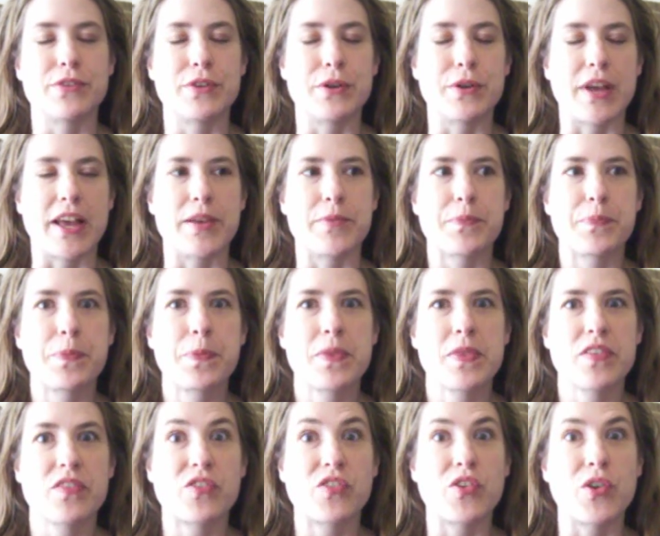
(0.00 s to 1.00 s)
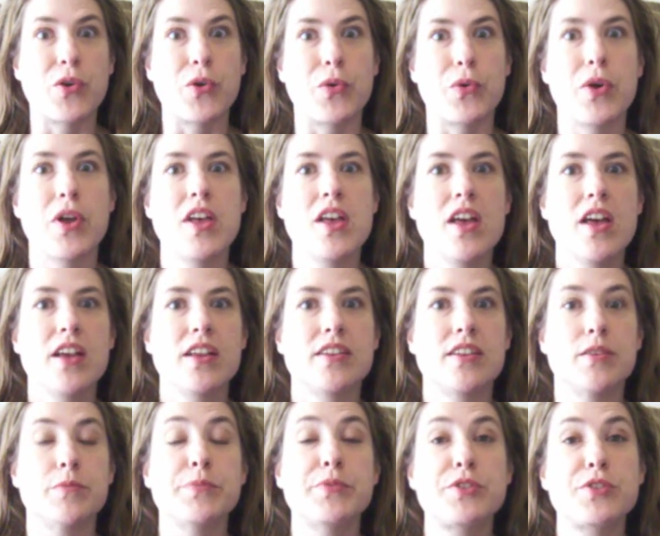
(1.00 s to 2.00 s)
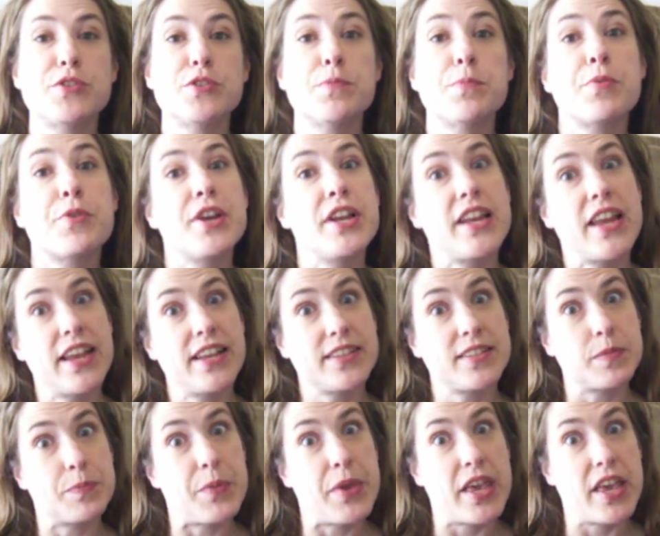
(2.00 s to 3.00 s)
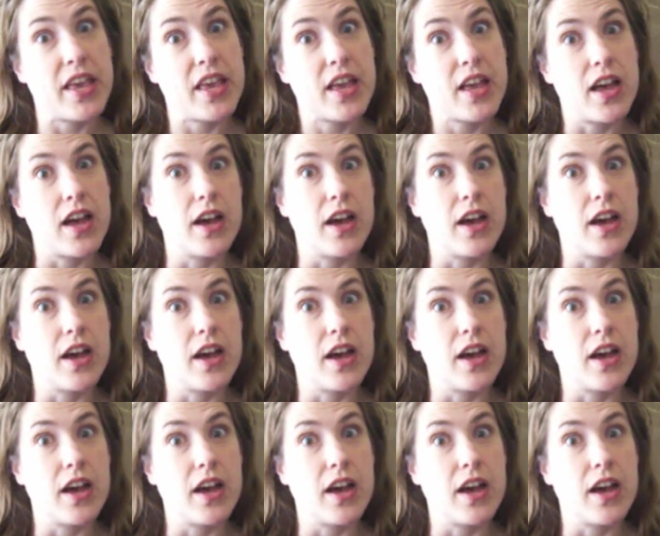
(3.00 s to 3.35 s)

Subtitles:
Okay, so Dumpster predates me.